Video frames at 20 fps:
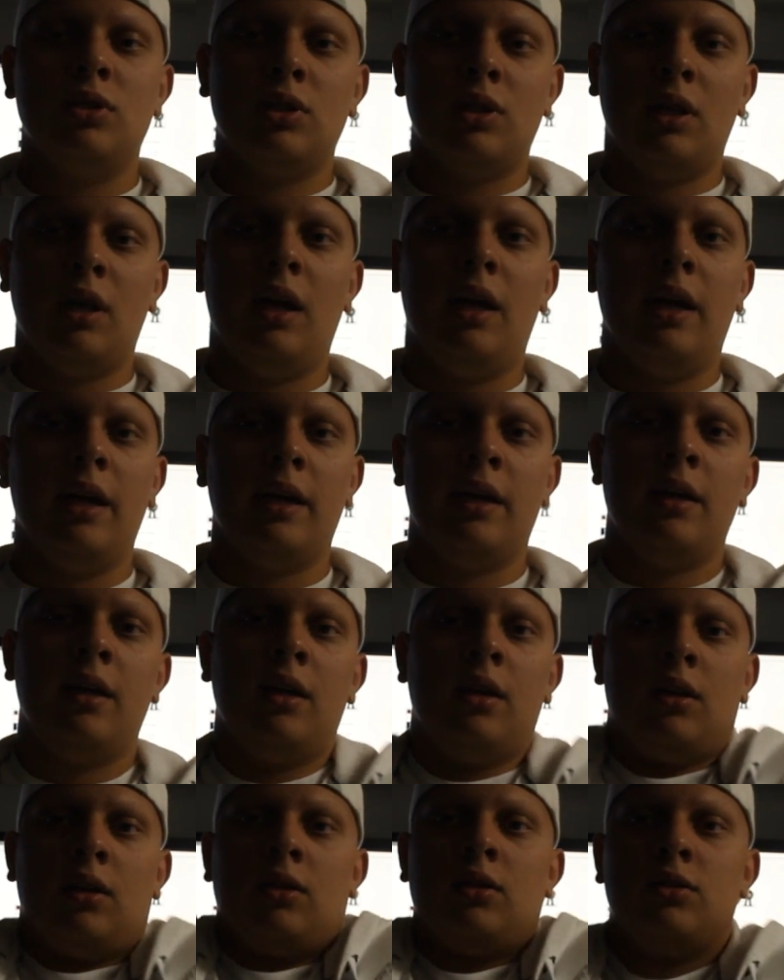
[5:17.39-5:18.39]
July.
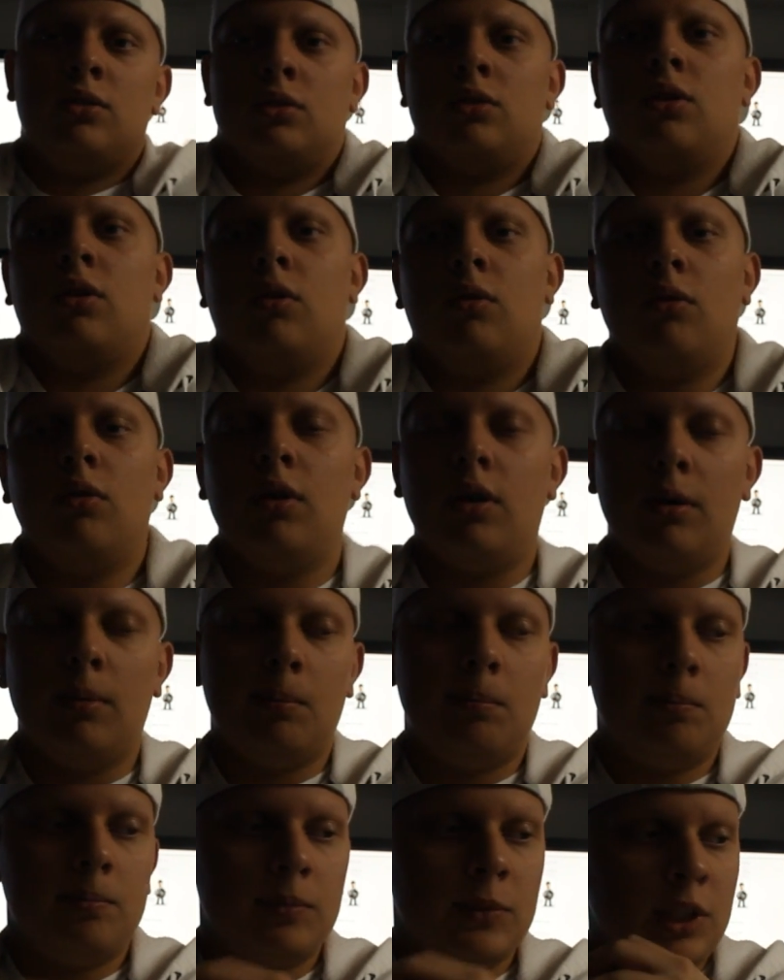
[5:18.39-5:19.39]
So,
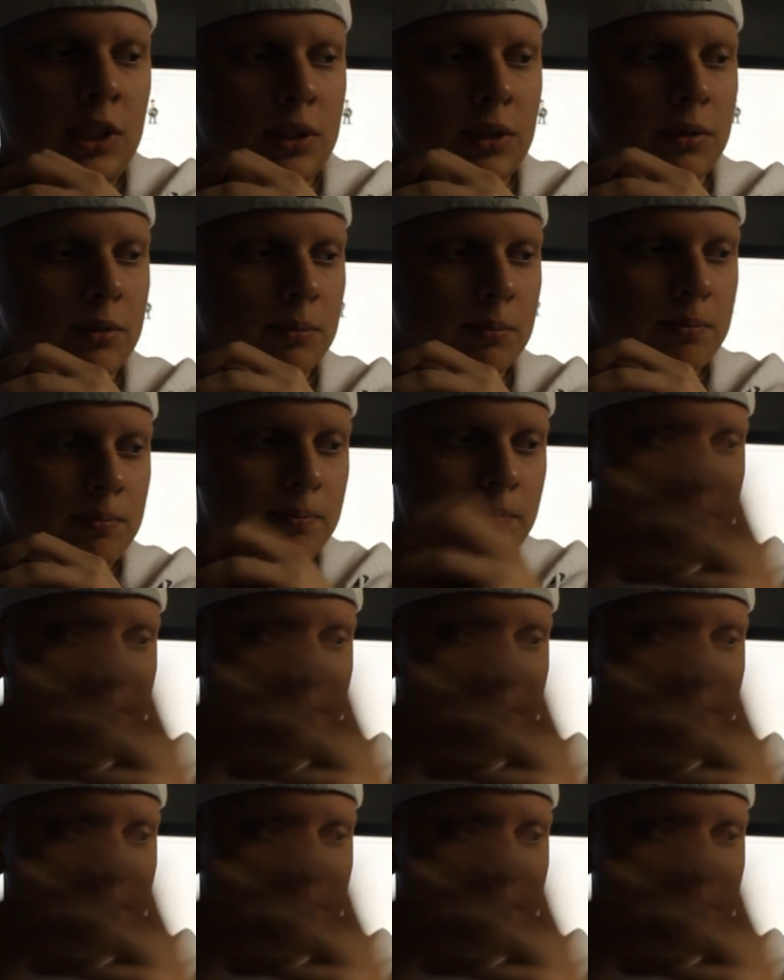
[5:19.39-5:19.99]
um, you know,